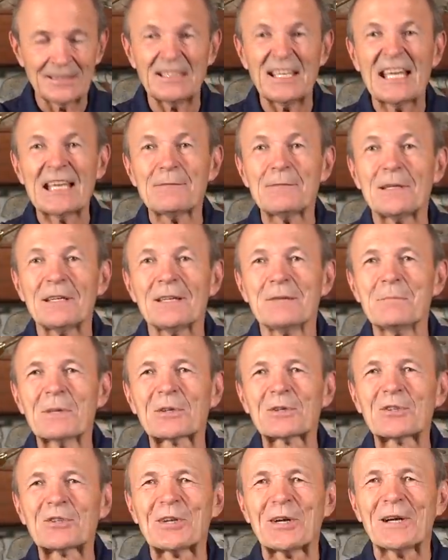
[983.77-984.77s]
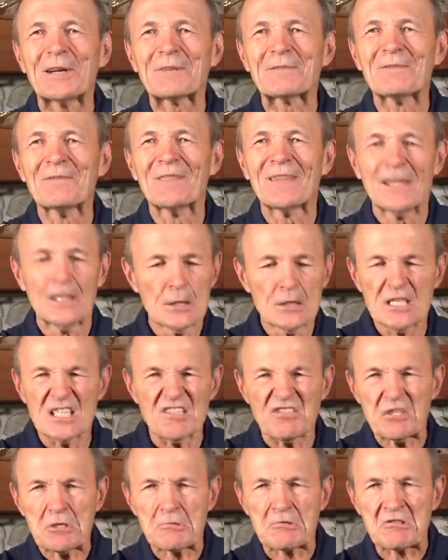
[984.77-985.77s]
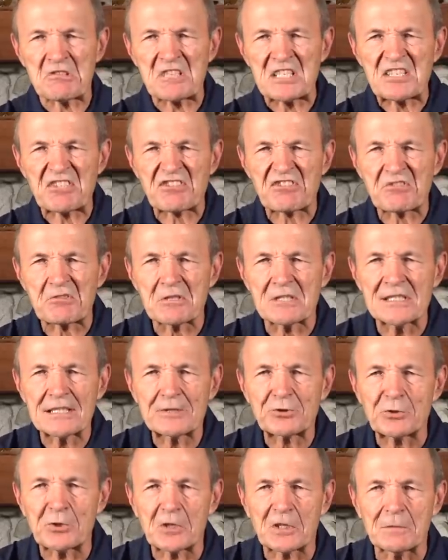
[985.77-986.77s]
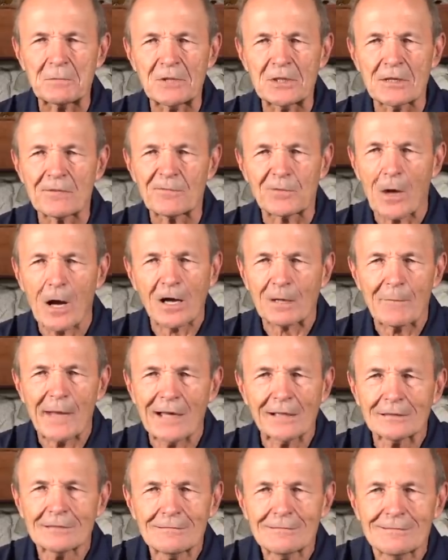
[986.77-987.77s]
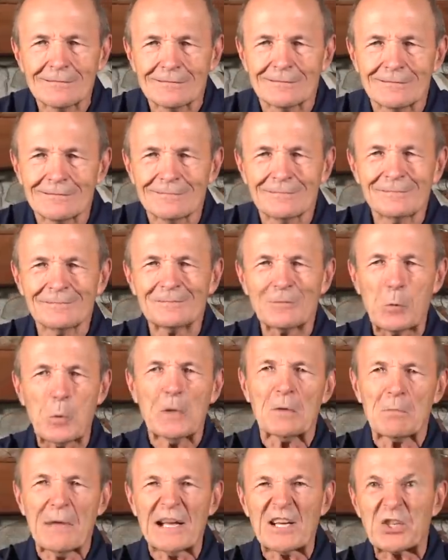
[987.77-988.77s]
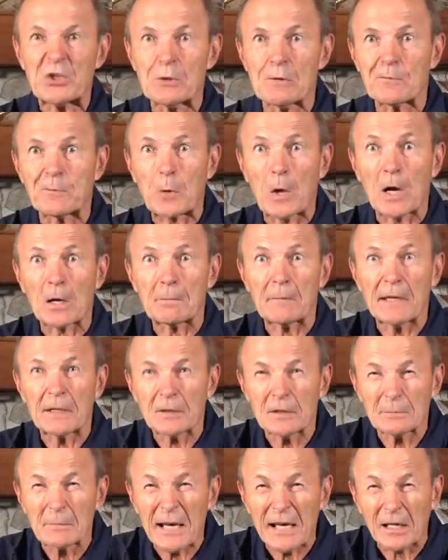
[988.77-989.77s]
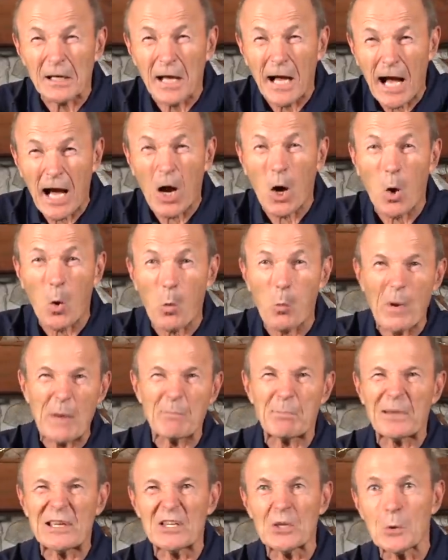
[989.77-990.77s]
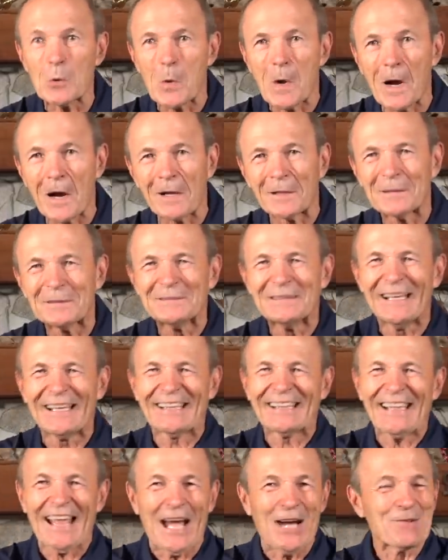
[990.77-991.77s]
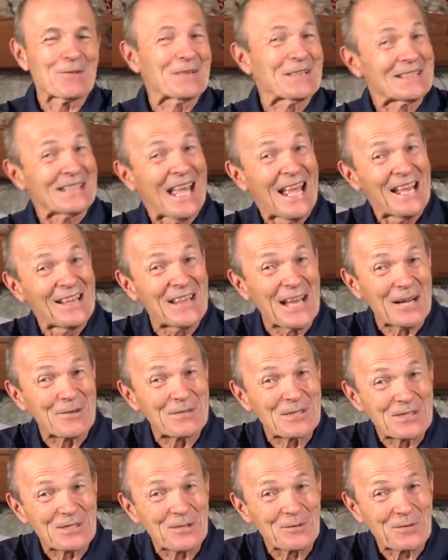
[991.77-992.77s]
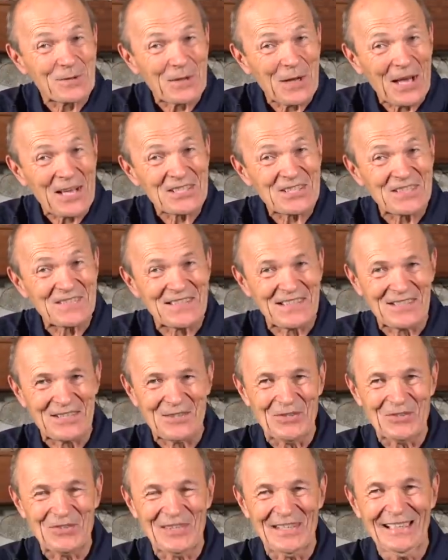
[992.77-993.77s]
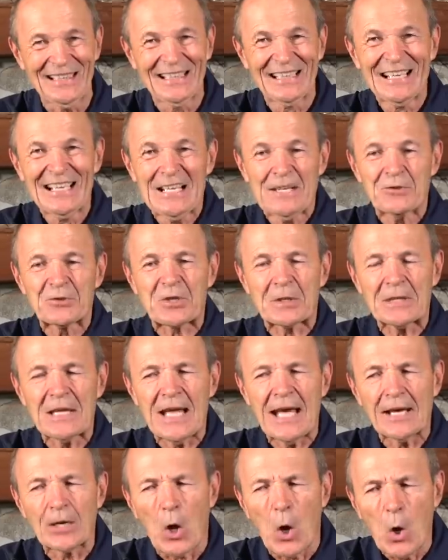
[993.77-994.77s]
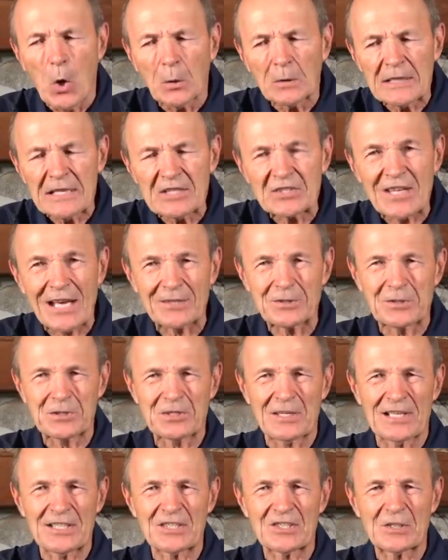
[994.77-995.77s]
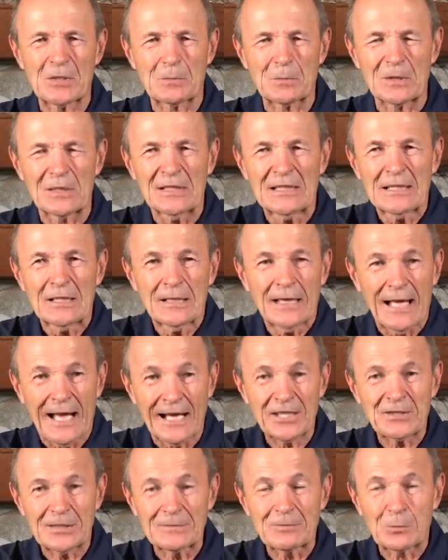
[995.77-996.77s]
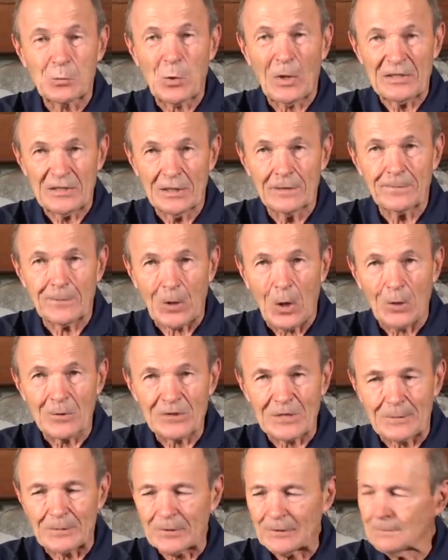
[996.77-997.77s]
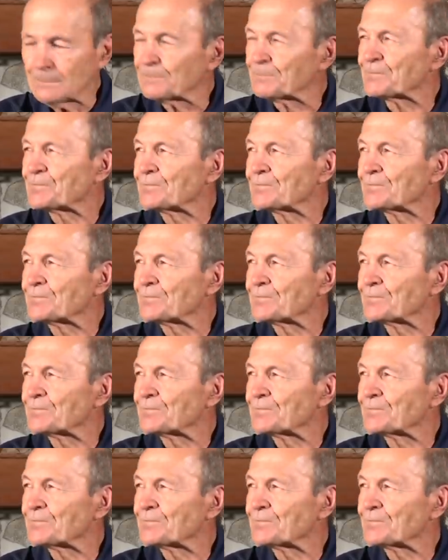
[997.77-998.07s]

Navy, military. If you can get through this, you can be a frogman. We'll make you a frogman no matter how wimpy you are. That was the philosophy, you see. So they had all these exercises that were actually quite difficult, some of them.